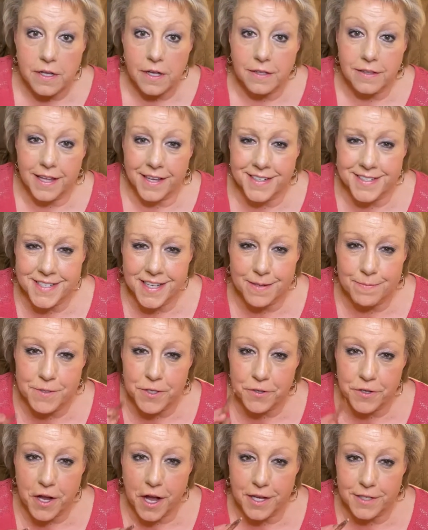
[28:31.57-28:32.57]
A lot of times our
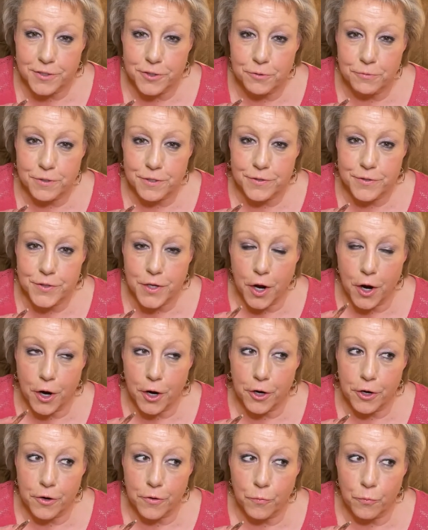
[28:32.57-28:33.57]
contours
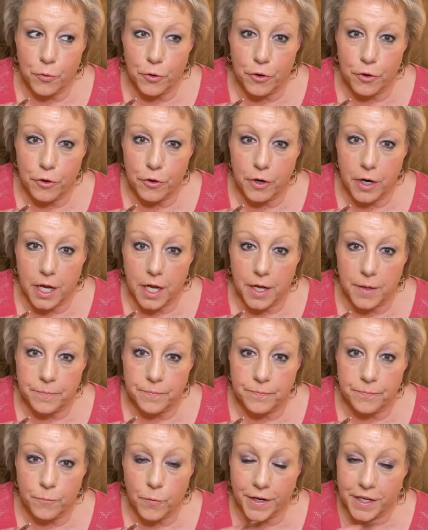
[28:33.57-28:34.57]
were
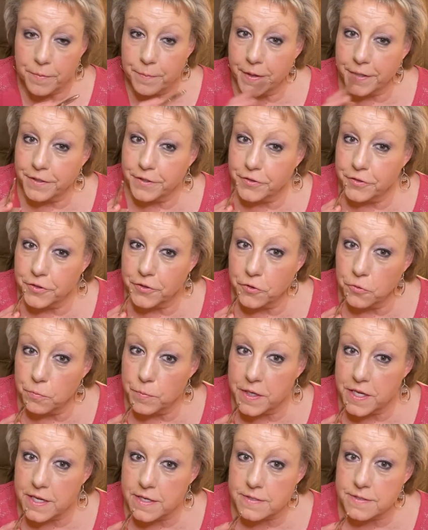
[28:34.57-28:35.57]
recommended to you
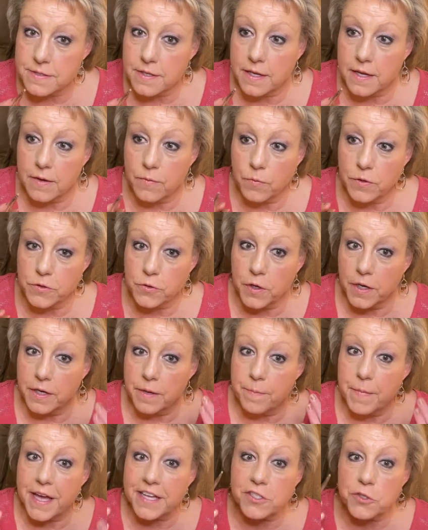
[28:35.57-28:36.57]
because we try to
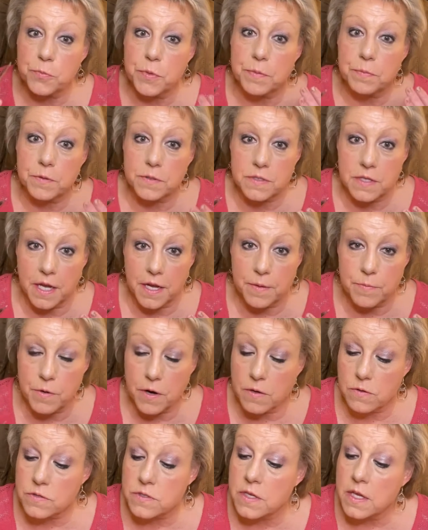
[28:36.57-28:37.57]
match people's
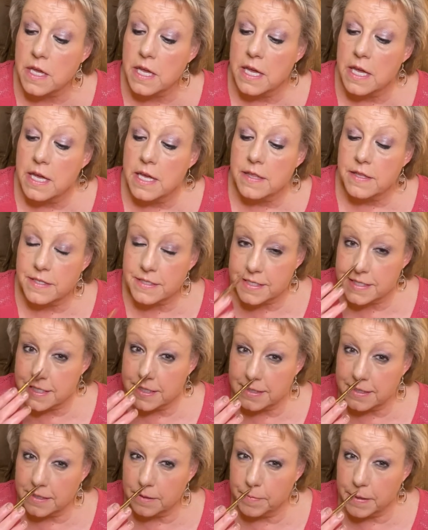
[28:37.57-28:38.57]
eyebrows. This is a
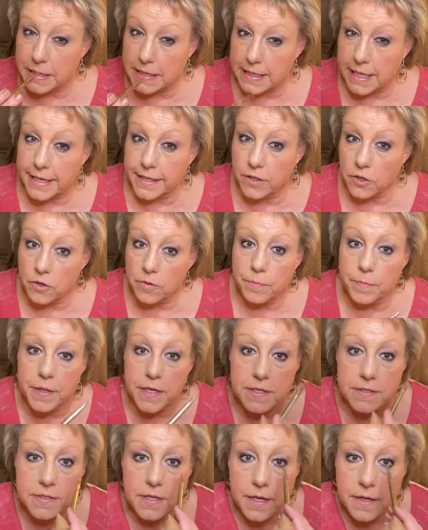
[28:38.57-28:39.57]
little bit lighter
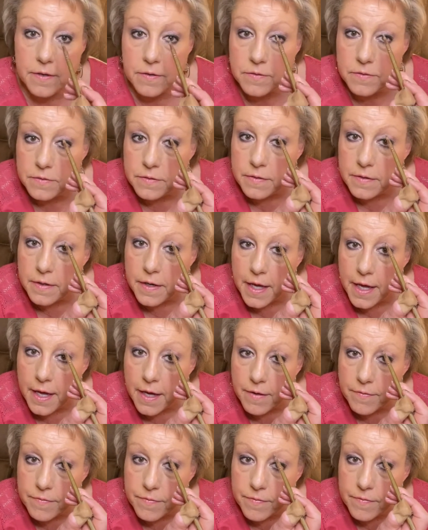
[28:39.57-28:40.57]
because I don't
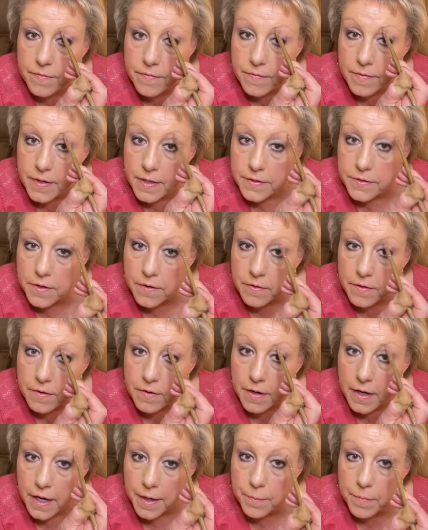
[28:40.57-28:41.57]
have a darker
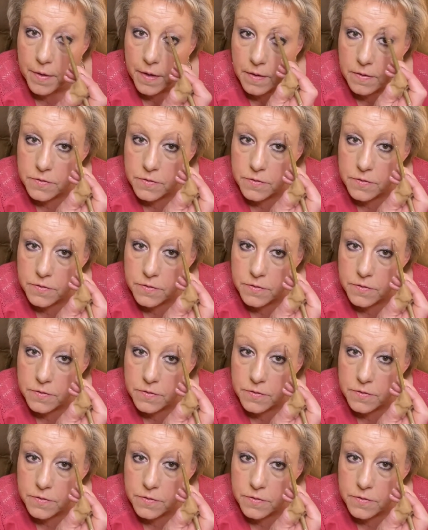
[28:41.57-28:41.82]
eyebrow.